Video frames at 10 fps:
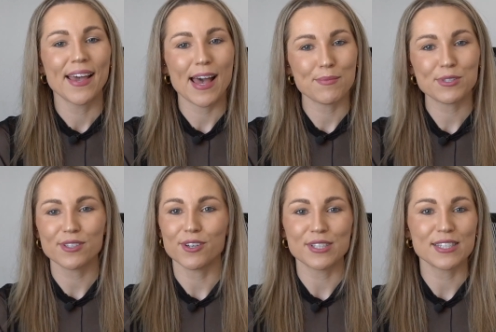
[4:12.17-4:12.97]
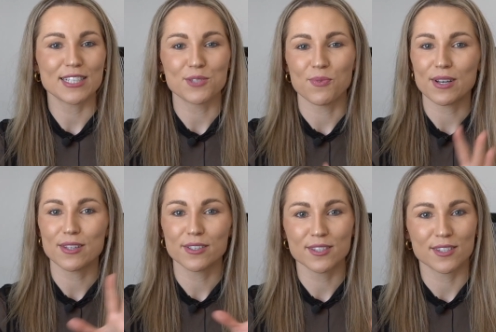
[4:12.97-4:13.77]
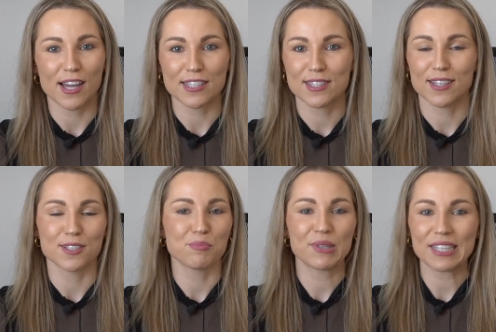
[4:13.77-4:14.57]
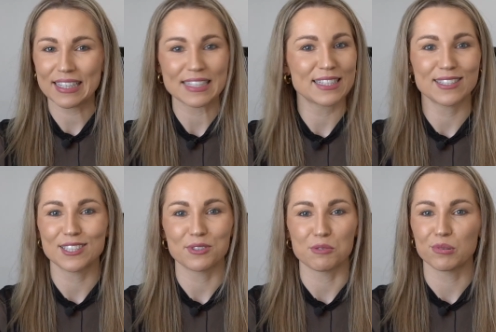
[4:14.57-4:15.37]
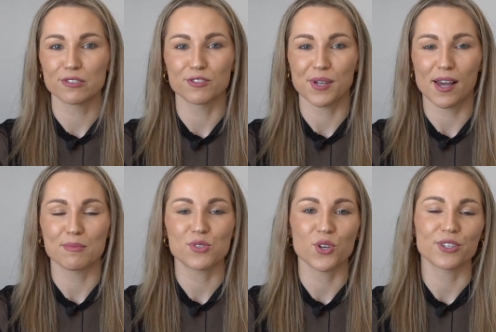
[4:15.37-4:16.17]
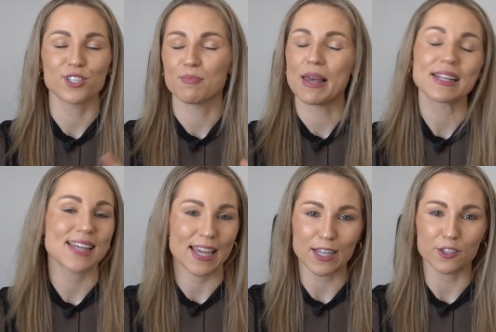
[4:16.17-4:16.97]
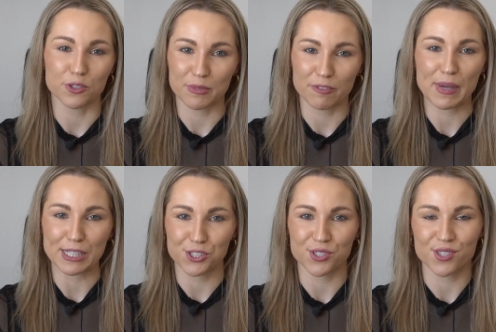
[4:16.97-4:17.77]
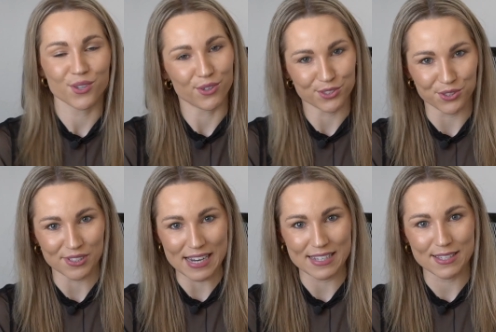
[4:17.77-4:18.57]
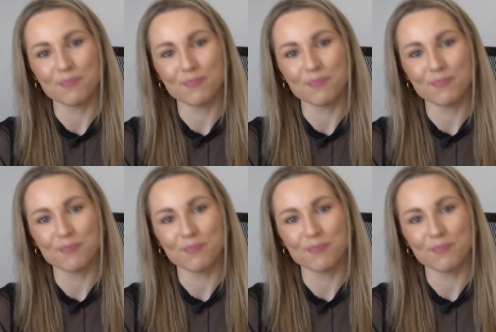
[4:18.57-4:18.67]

Amazon honestly is one of those sites that is pretty inconsistent with approval time, so it just may take a little bit of patience on your end.